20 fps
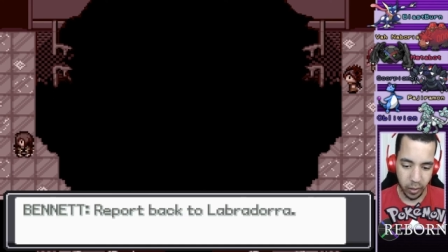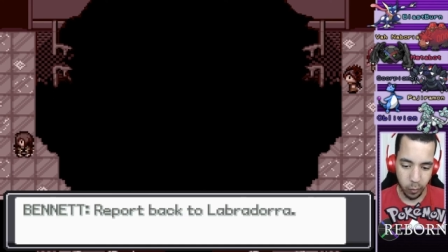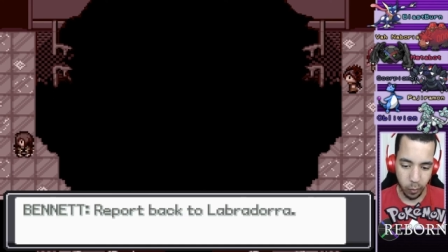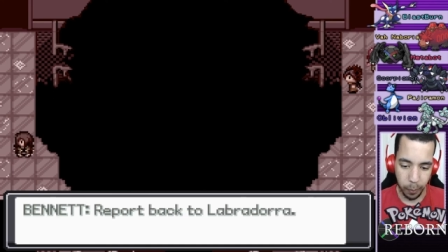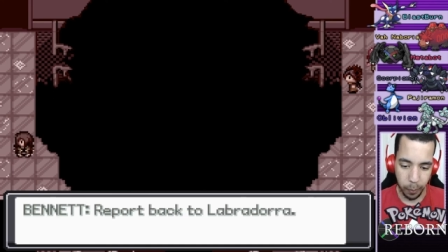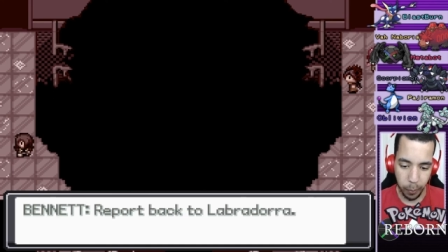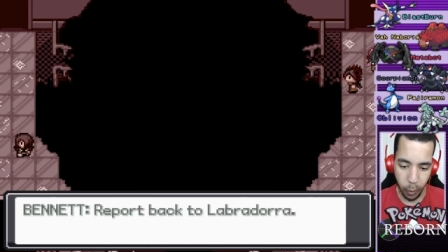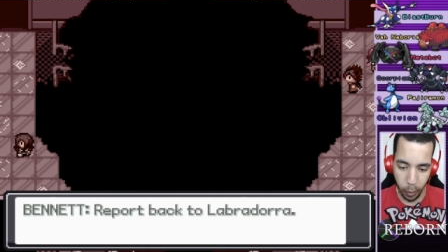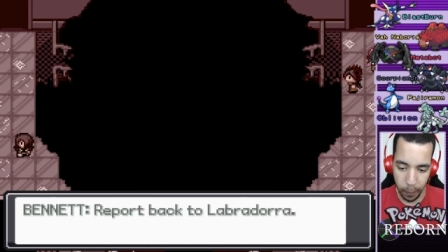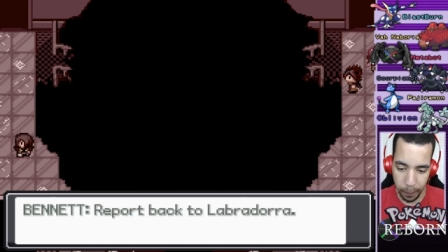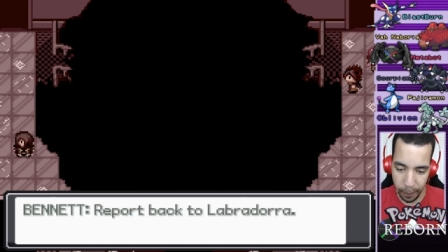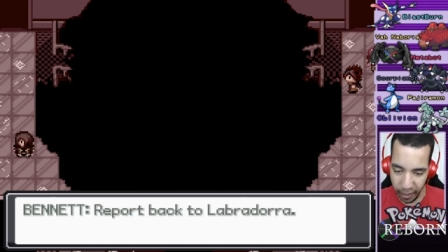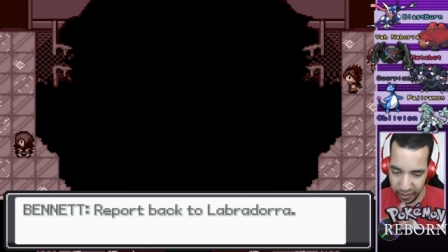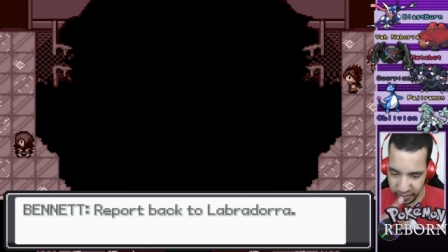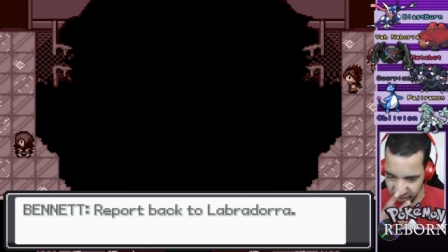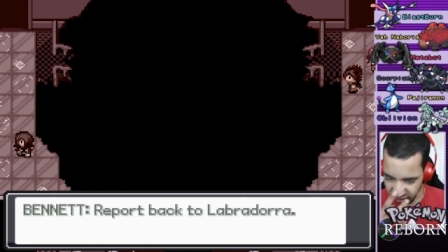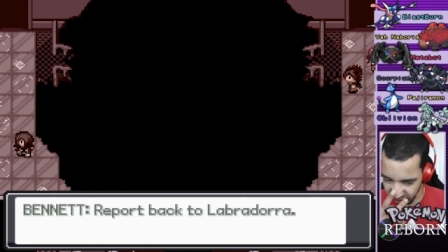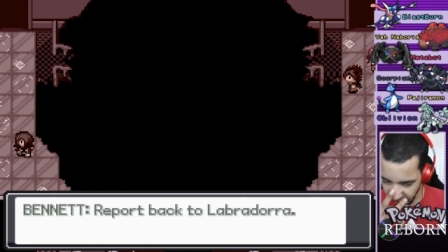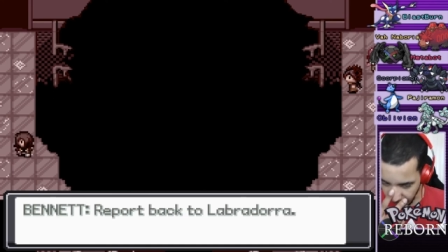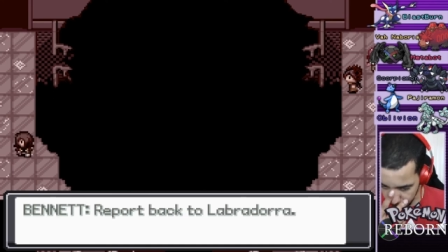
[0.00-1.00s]
Report
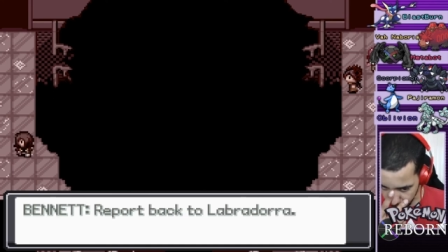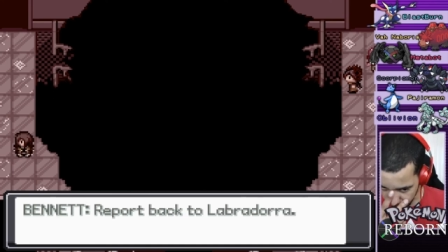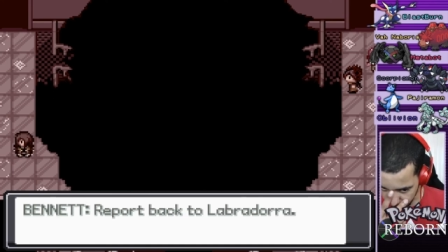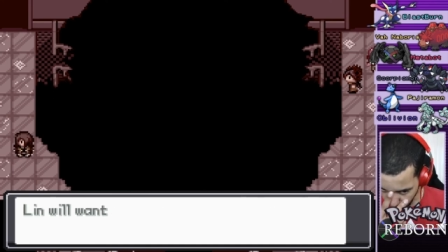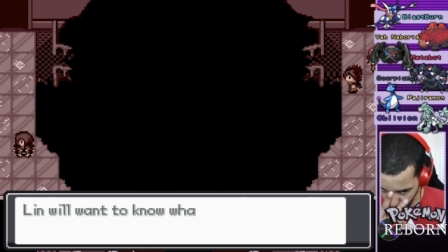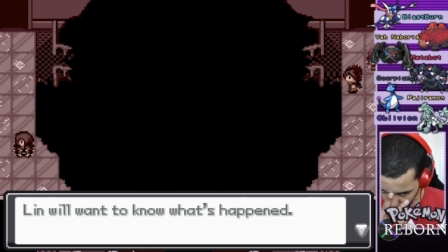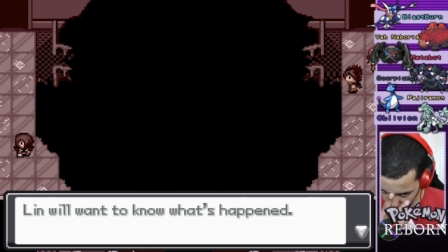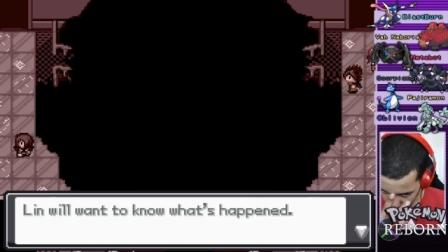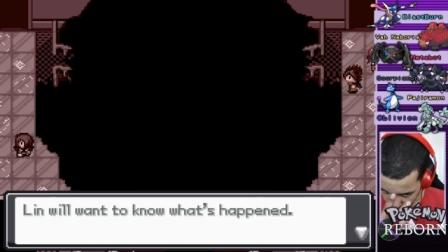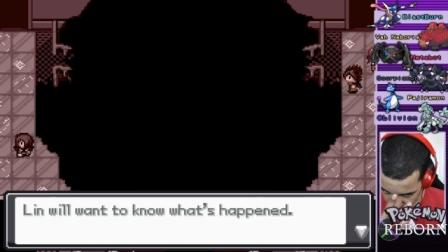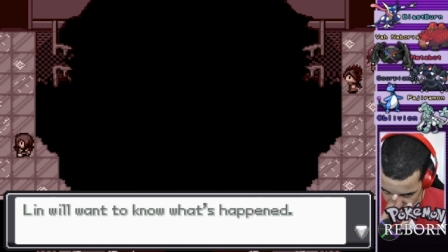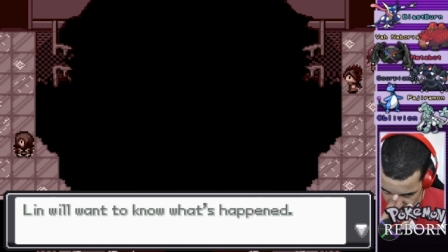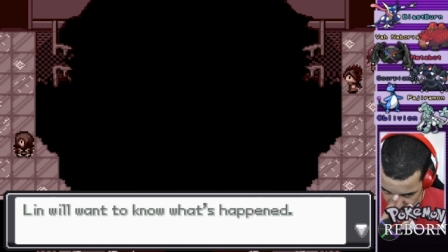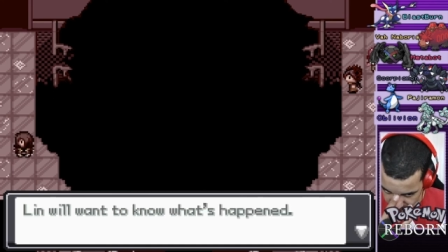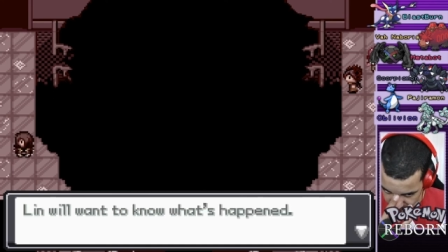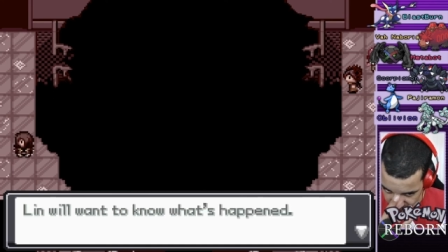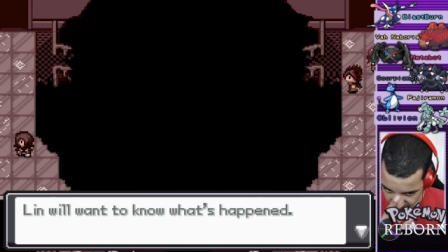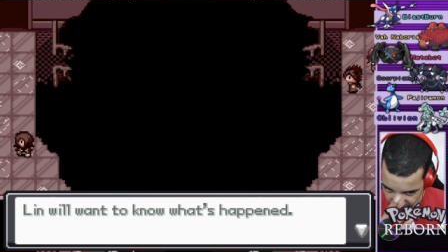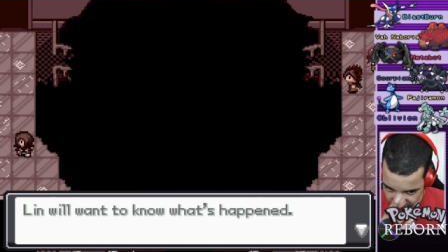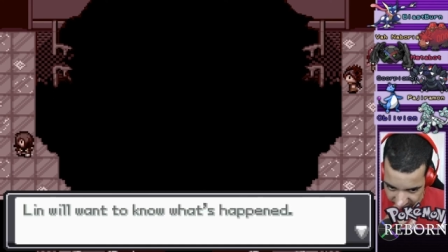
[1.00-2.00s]
back to Labradora.
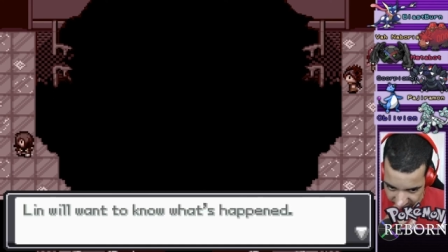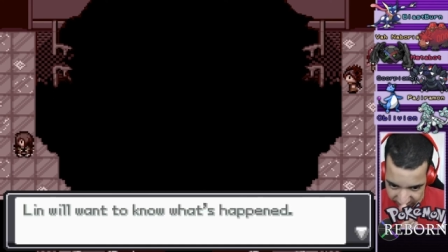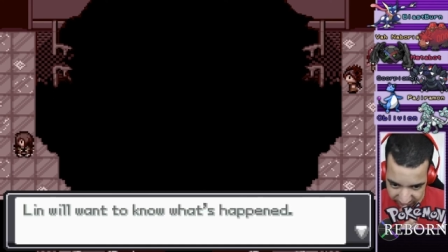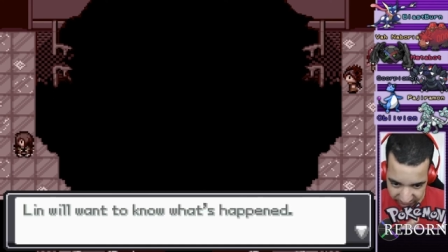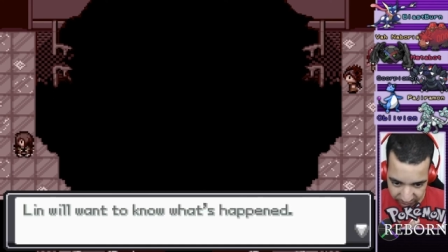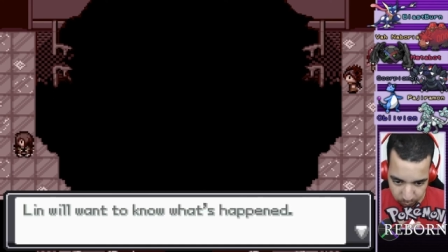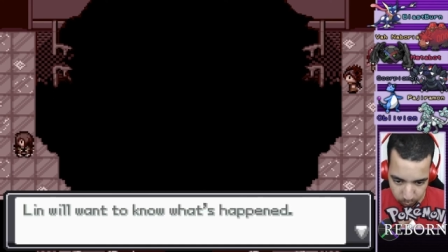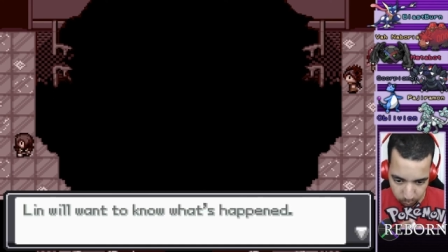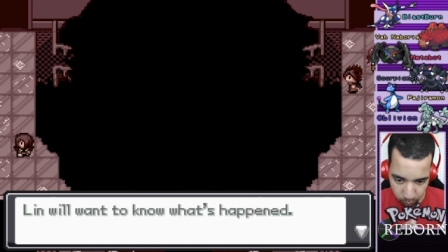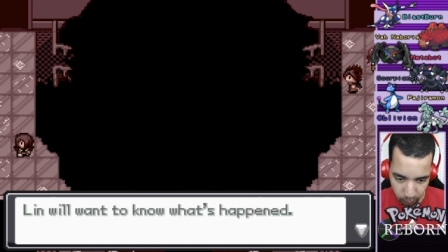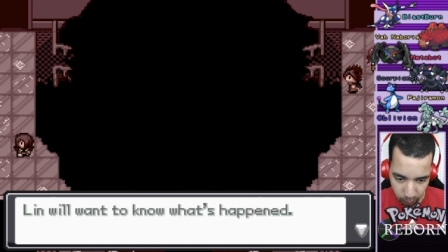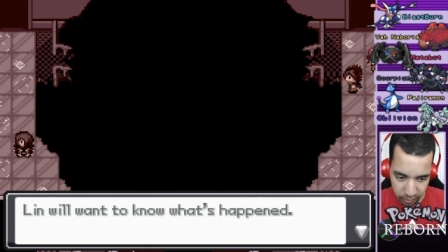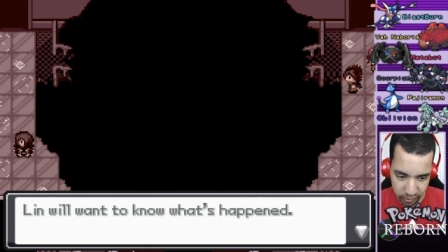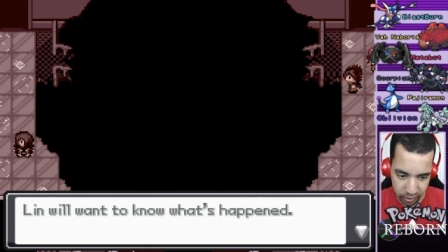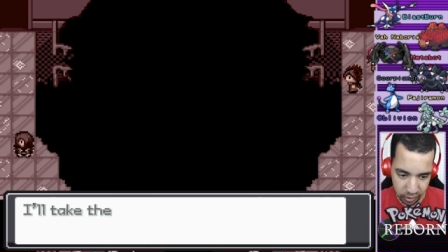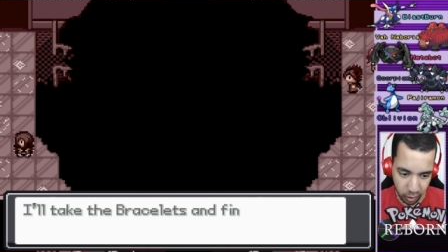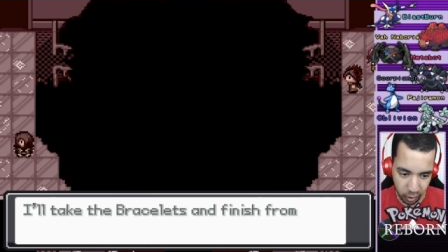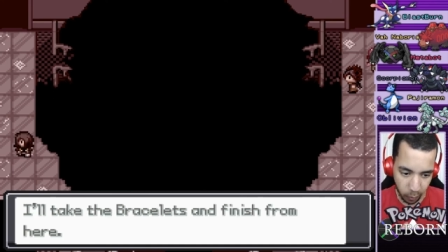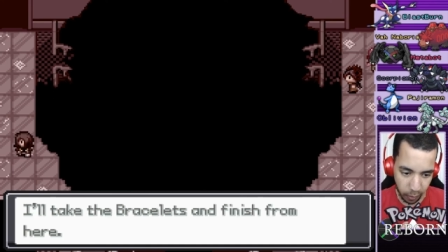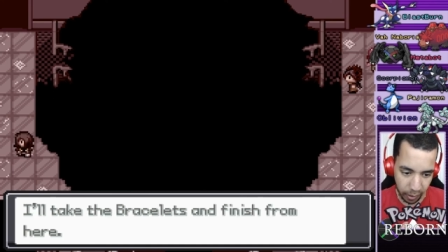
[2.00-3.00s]
Then we'll want
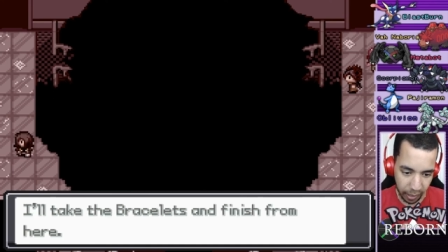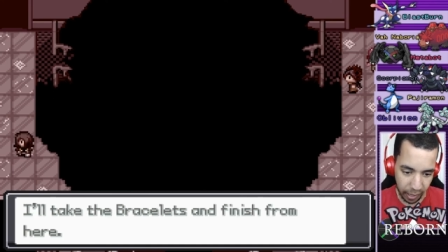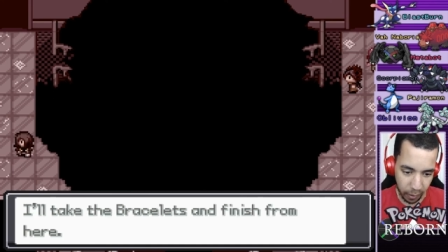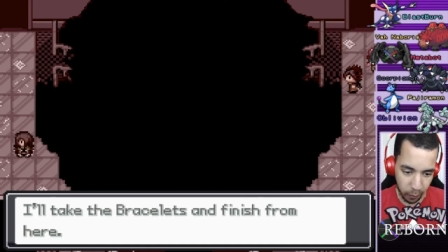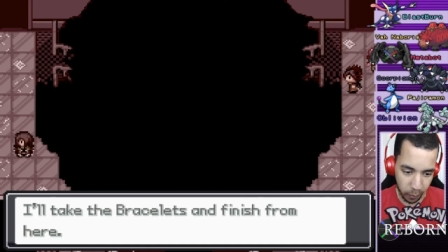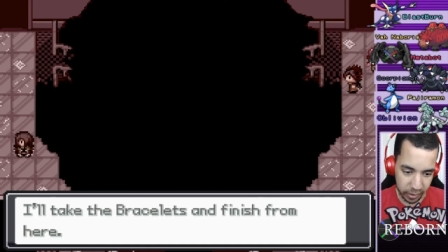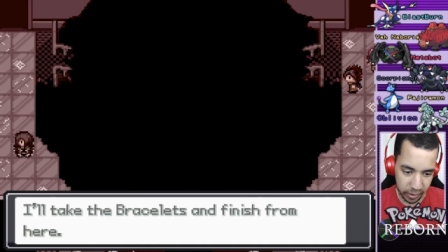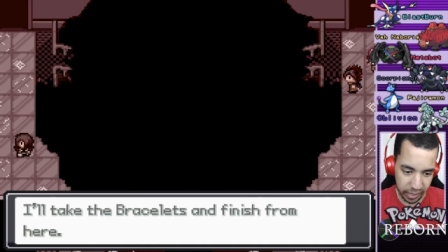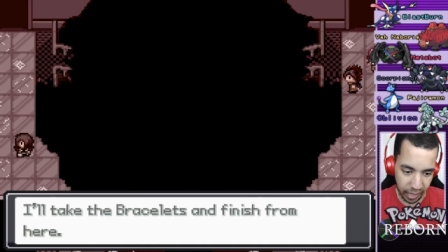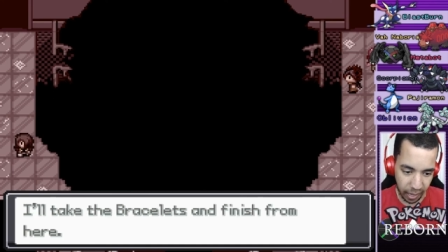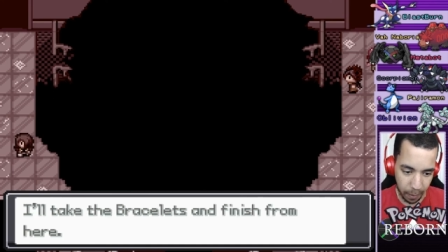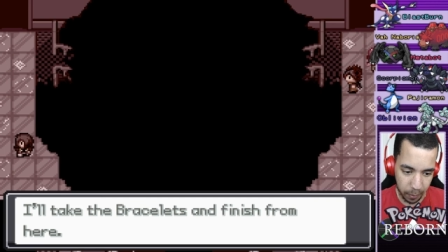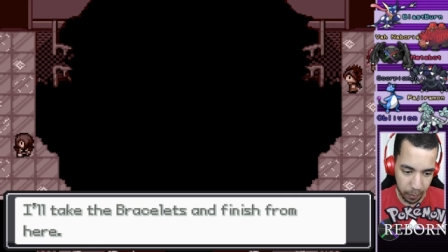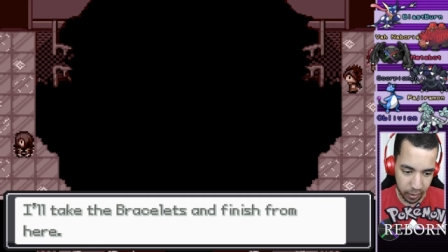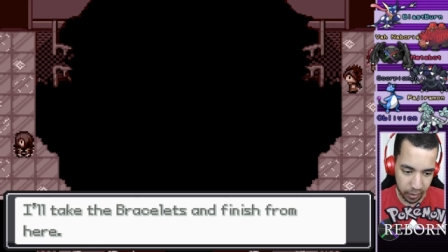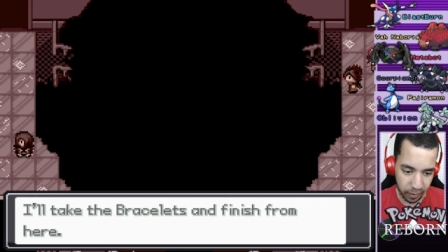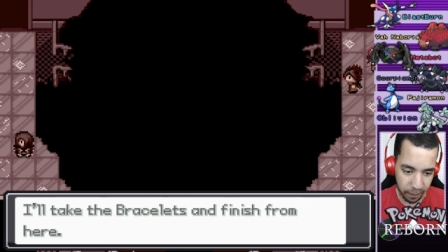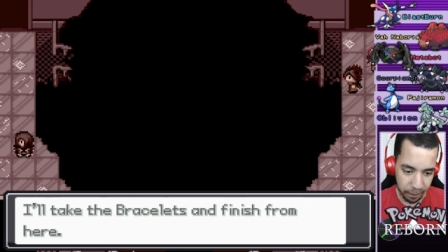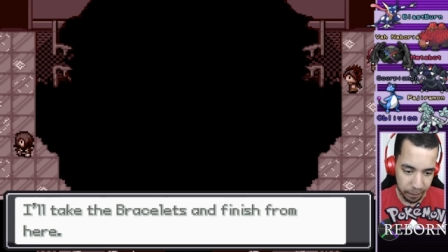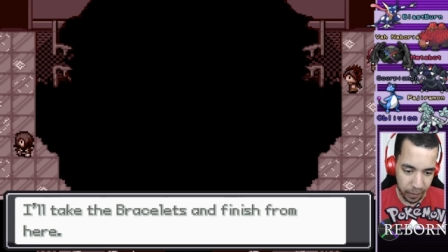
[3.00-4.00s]
to know what ha what's happened.